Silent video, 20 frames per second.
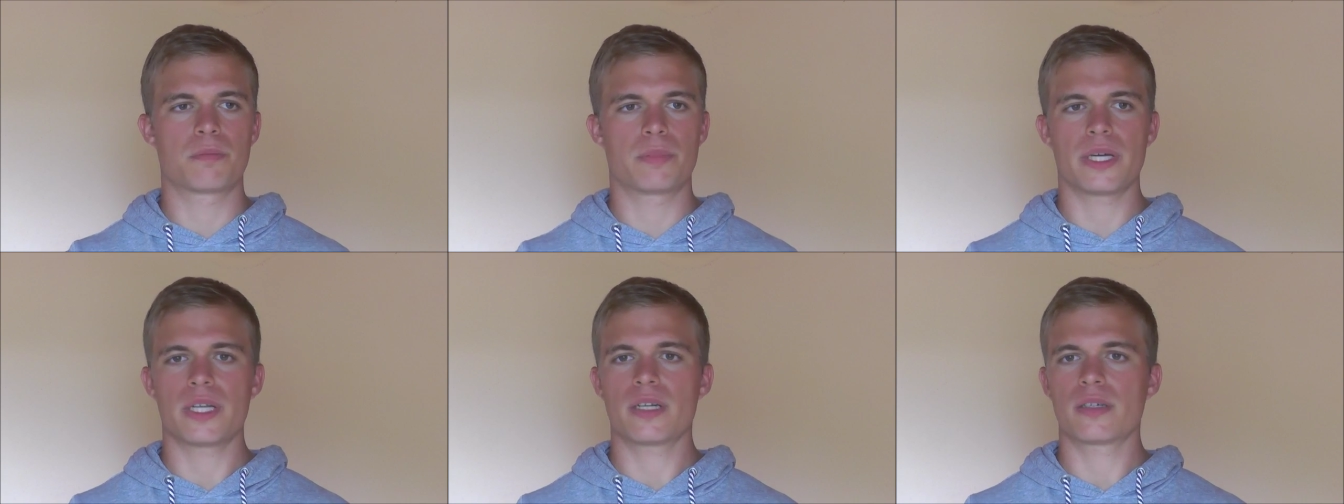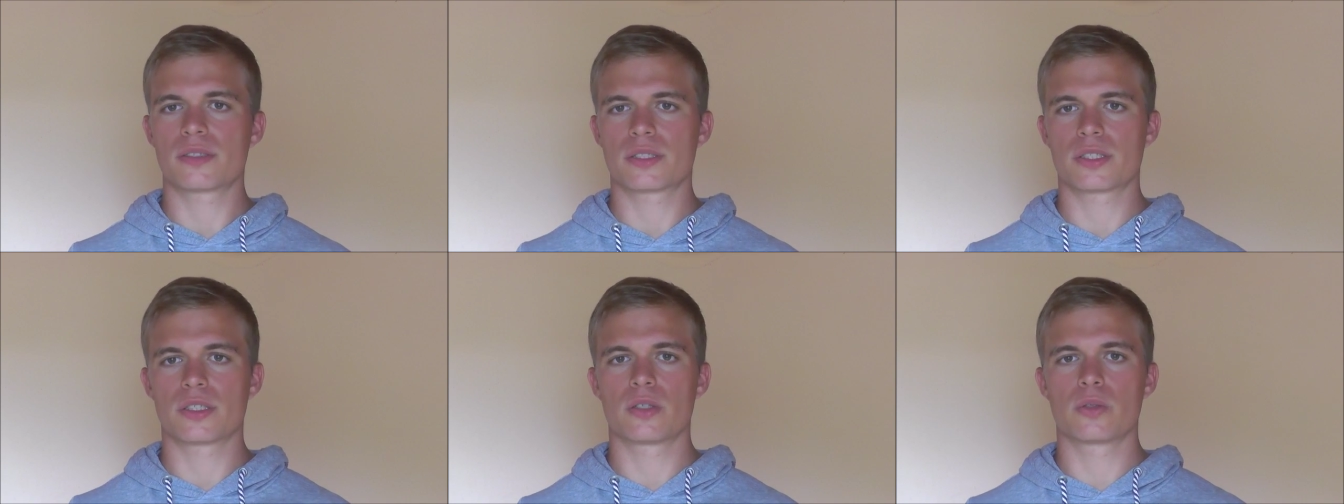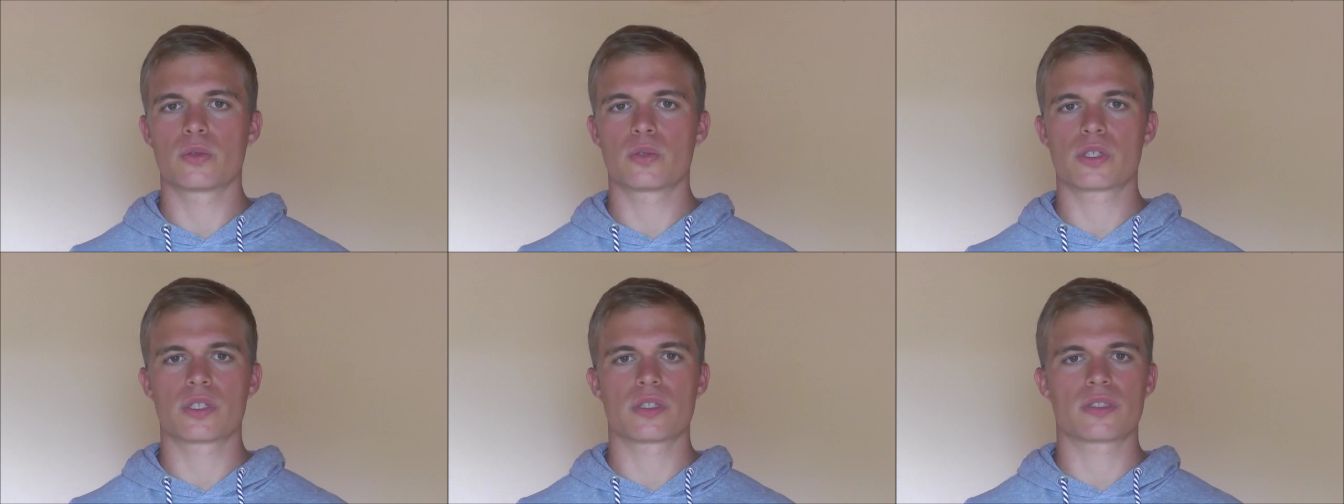better
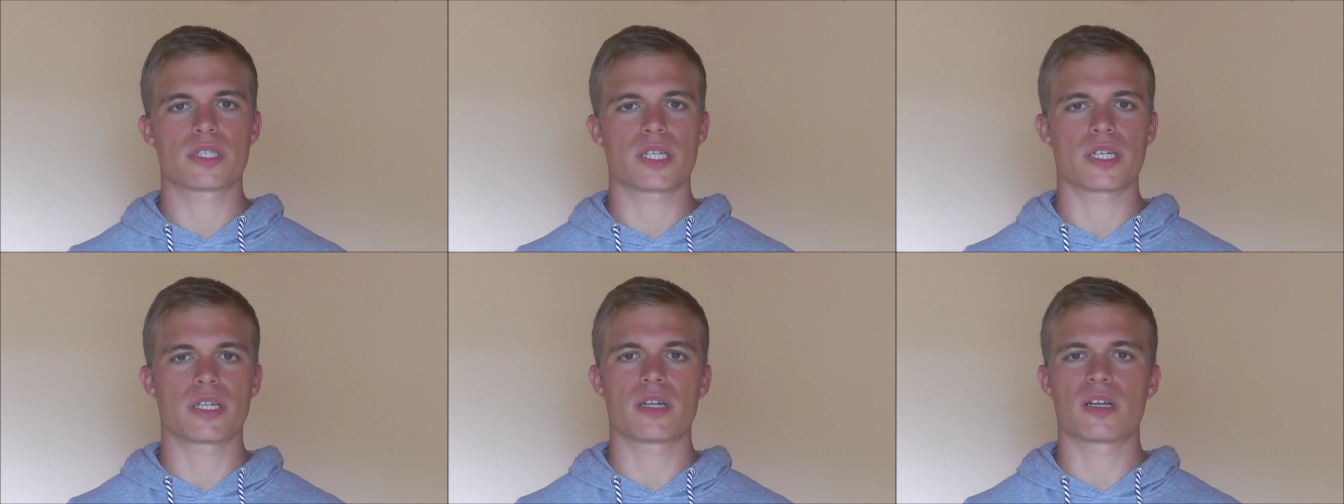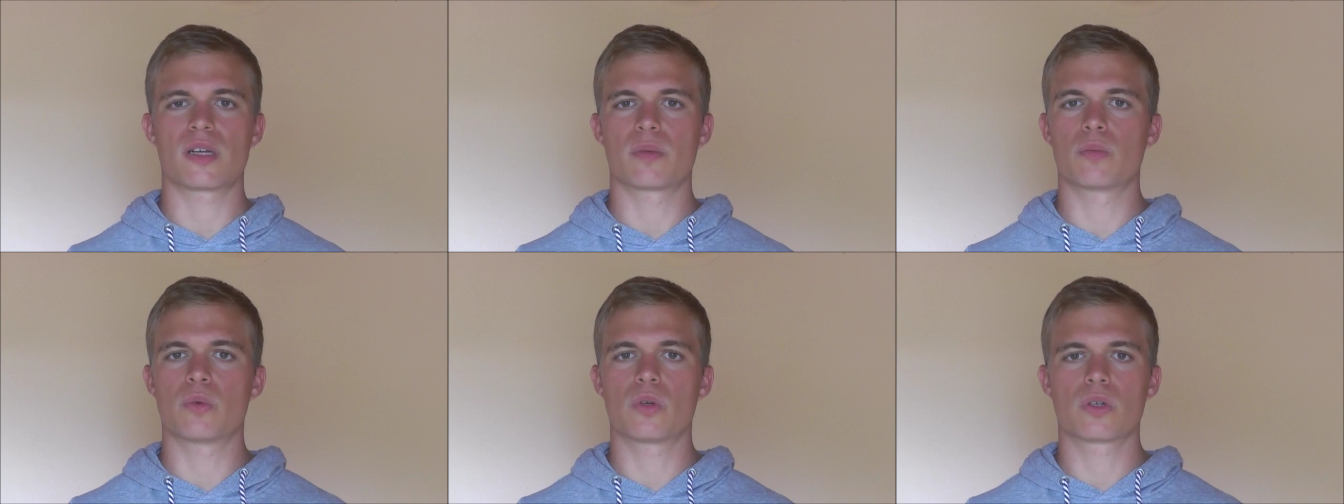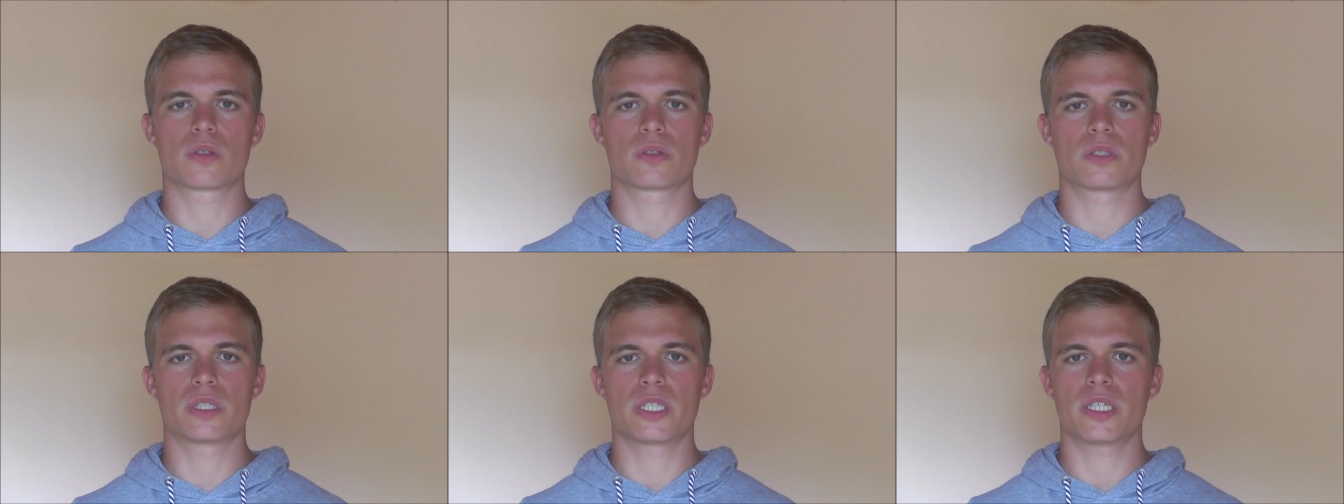solutions and are
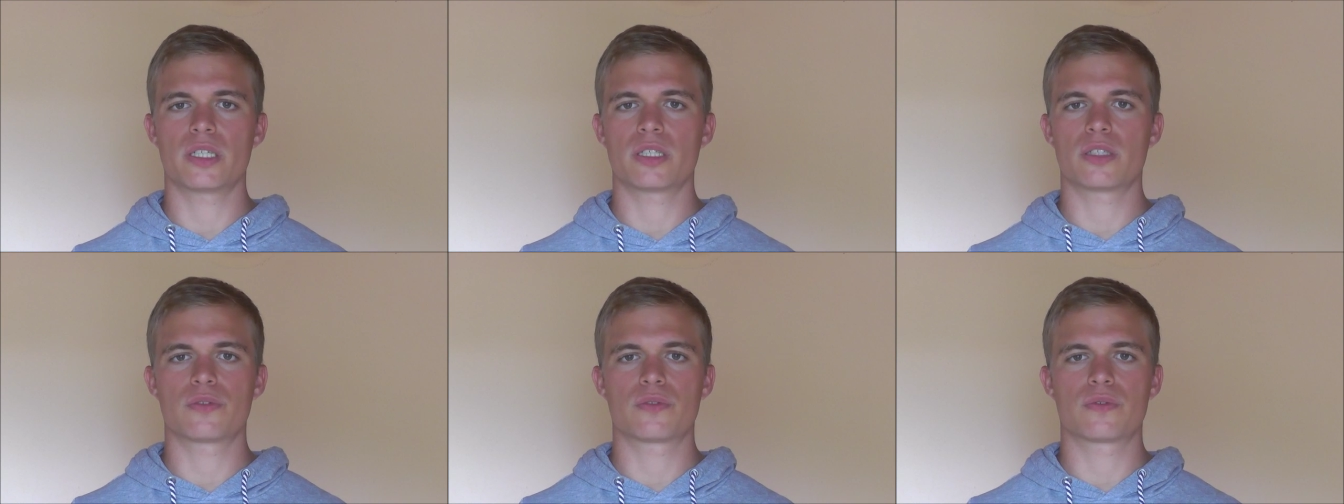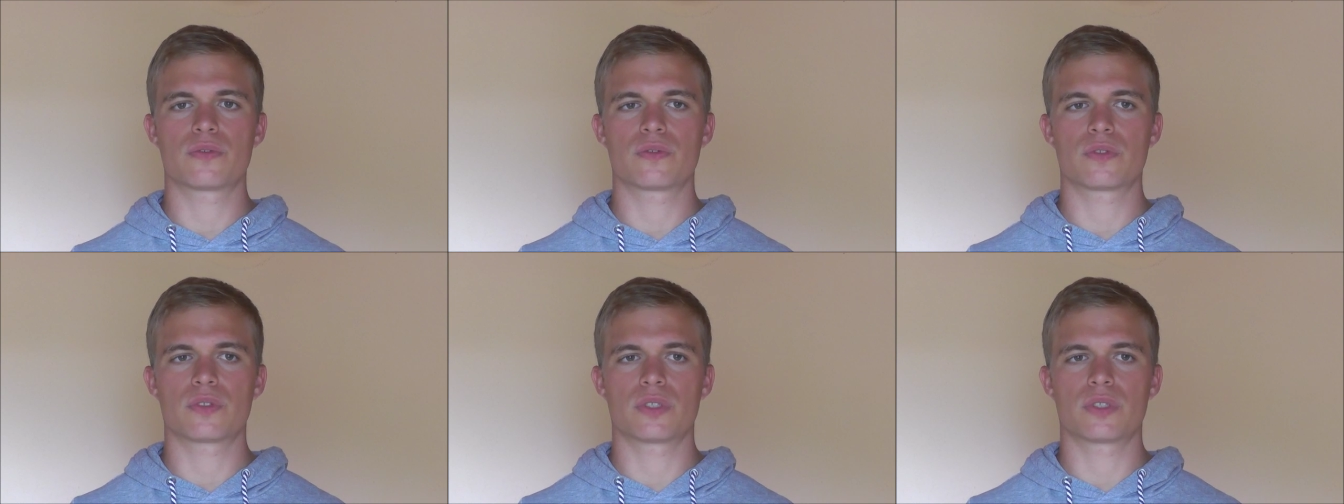more creative